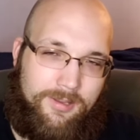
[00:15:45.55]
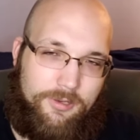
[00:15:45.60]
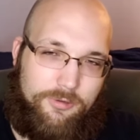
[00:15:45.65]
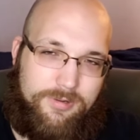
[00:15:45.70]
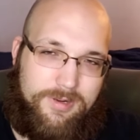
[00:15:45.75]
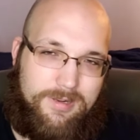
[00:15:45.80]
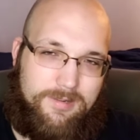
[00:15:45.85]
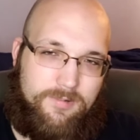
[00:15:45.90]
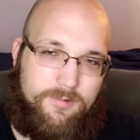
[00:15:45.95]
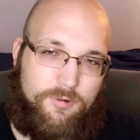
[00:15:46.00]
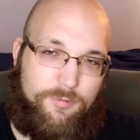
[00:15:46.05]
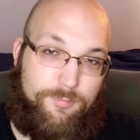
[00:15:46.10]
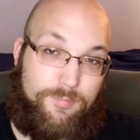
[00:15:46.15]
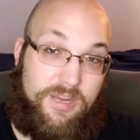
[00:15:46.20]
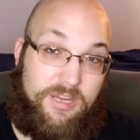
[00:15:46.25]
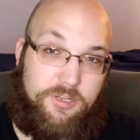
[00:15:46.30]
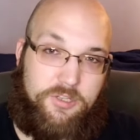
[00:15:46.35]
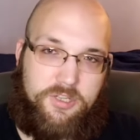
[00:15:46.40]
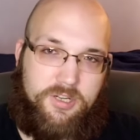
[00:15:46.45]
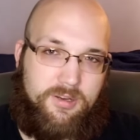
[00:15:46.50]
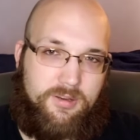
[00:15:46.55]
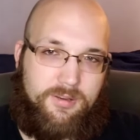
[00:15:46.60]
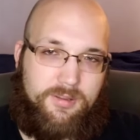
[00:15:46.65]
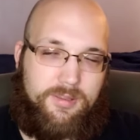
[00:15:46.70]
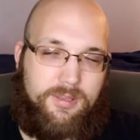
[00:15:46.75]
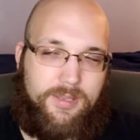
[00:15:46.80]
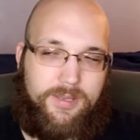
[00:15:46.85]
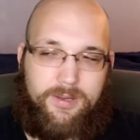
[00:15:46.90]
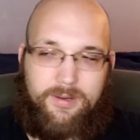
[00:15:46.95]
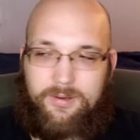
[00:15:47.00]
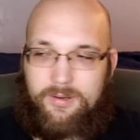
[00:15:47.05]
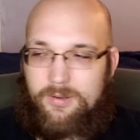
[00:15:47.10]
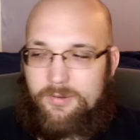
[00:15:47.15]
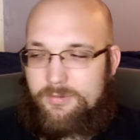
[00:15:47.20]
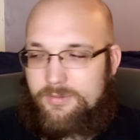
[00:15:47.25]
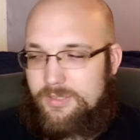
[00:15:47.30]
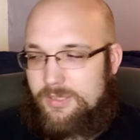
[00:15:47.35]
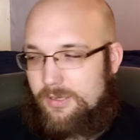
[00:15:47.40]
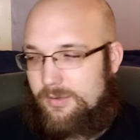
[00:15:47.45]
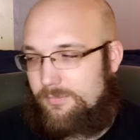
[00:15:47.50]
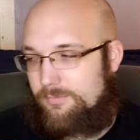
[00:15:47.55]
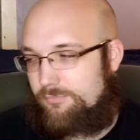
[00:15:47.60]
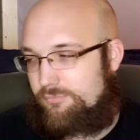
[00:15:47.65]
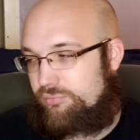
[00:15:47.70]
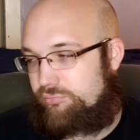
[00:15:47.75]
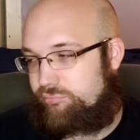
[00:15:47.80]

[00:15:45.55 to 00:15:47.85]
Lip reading: transformation thing, and I was like,